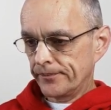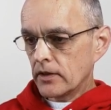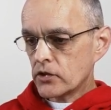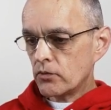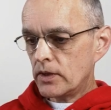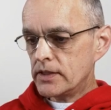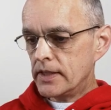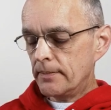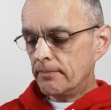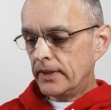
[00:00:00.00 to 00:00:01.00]
There's one
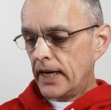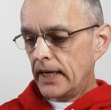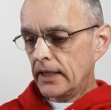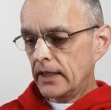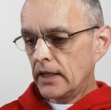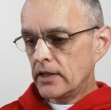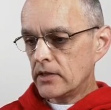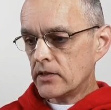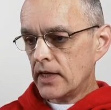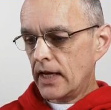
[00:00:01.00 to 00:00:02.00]
dip that
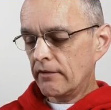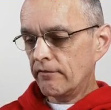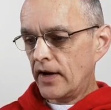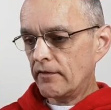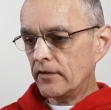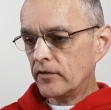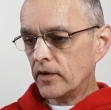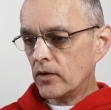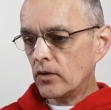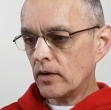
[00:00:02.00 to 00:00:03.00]
is at 5
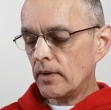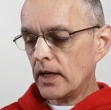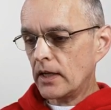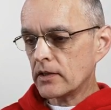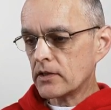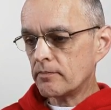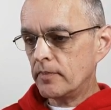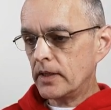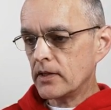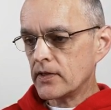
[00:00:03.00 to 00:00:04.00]
3/4 miles
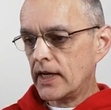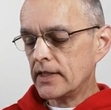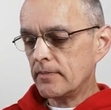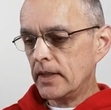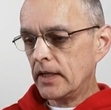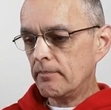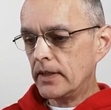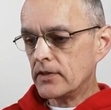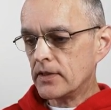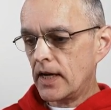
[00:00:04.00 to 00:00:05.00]
because I had to make a
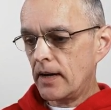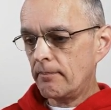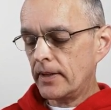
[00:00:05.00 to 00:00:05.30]
pit stop.